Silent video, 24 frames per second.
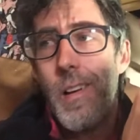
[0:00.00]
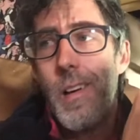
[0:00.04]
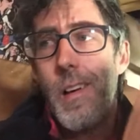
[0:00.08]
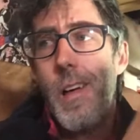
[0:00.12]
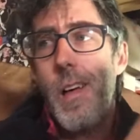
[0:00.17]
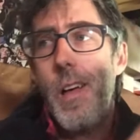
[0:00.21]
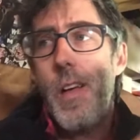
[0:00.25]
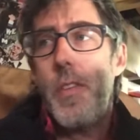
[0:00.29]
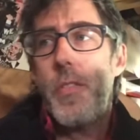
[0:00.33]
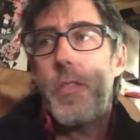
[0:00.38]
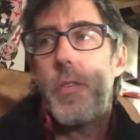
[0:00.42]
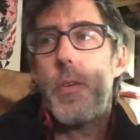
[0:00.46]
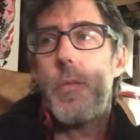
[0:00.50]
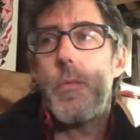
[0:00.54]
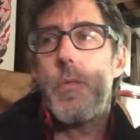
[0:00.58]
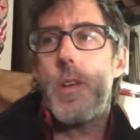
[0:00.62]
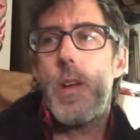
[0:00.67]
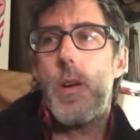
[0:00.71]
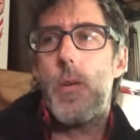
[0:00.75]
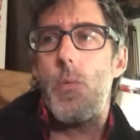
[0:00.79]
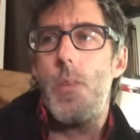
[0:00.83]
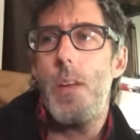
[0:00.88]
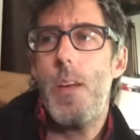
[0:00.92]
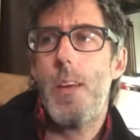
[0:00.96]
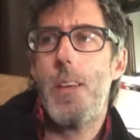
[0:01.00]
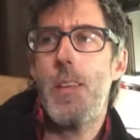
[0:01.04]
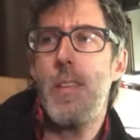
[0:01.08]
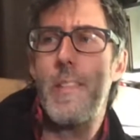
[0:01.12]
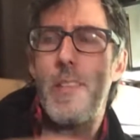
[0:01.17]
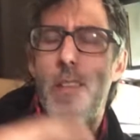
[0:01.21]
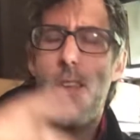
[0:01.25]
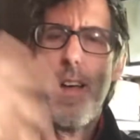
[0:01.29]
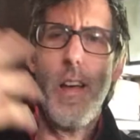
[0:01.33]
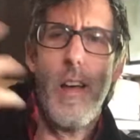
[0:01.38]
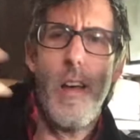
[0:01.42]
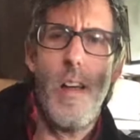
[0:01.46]
also known as
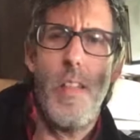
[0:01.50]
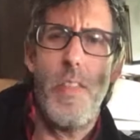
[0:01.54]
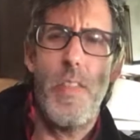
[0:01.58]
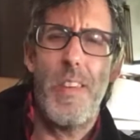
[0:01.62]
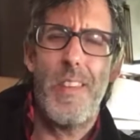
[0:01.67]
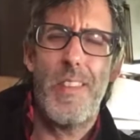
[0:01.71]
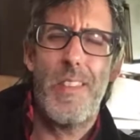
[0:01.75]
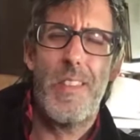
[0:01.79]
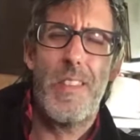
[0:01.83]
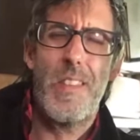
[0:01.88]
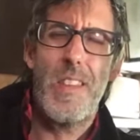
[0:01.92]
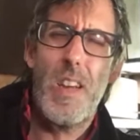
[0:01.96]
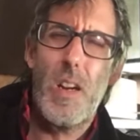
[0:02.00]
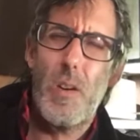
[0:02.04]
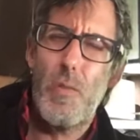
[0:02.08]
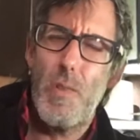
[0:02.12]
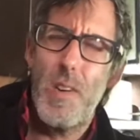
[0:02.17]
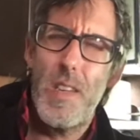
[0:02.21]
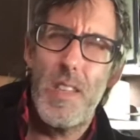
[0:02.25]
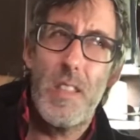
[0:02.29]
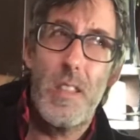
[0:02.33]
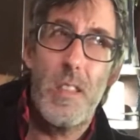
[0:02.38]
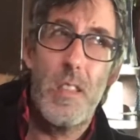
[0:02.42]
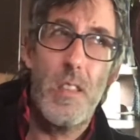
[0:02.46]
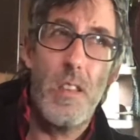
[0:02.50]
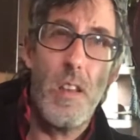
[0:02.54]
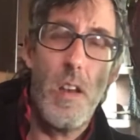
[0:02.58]
The Secrets